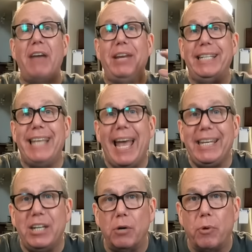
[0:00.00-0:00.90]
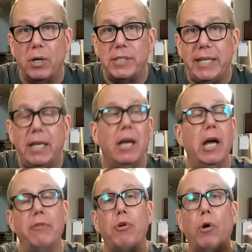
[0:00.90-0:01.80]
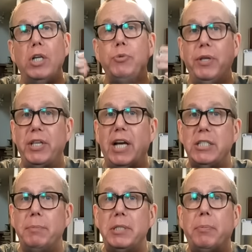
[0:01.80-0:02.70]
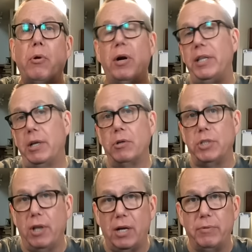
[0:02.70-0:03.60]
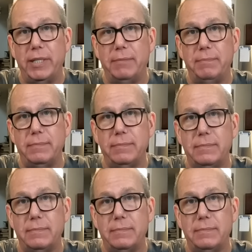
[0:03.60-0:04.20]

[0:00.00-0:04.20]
have a 10-year warranty, of course, with customer support that goes along with it.